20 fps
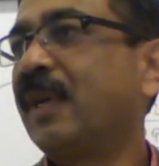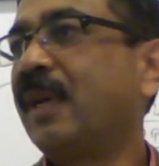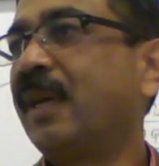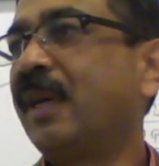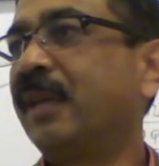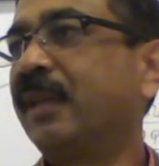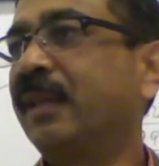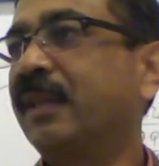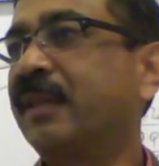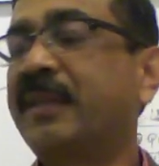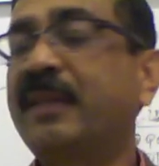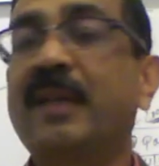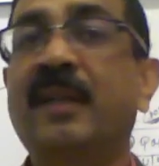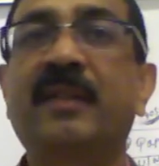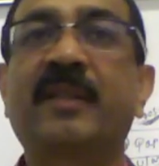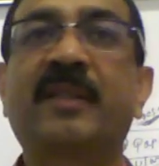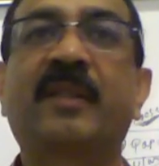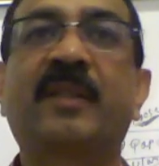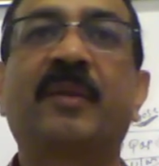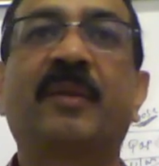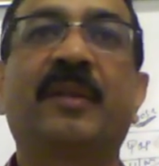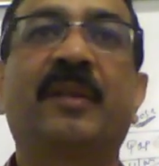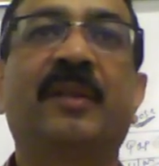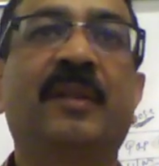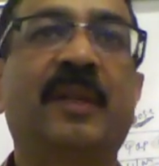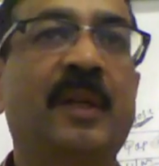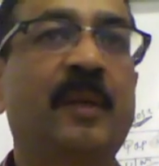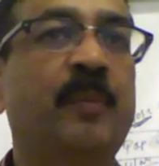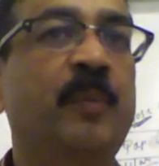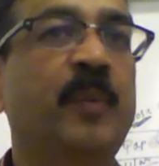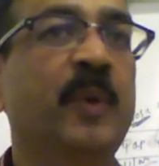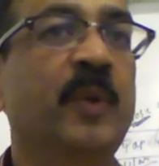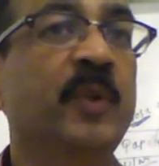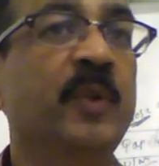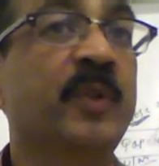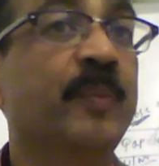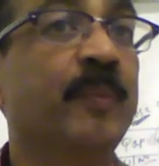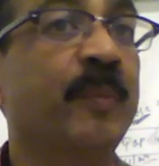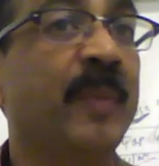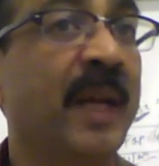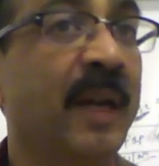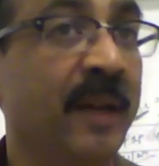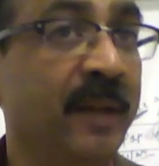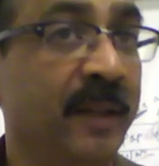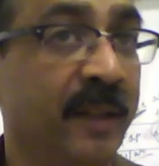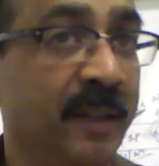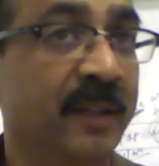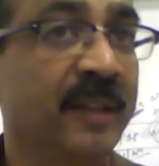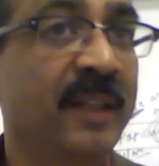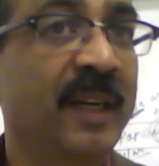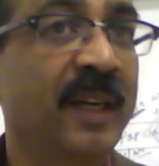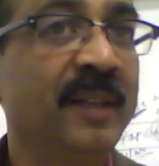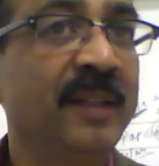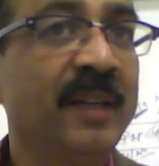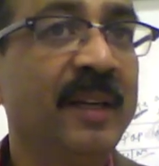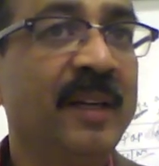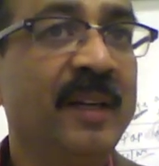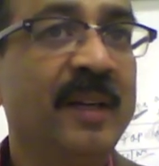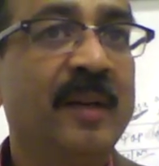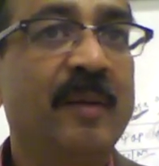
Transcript: are the cells that produce melanin, right?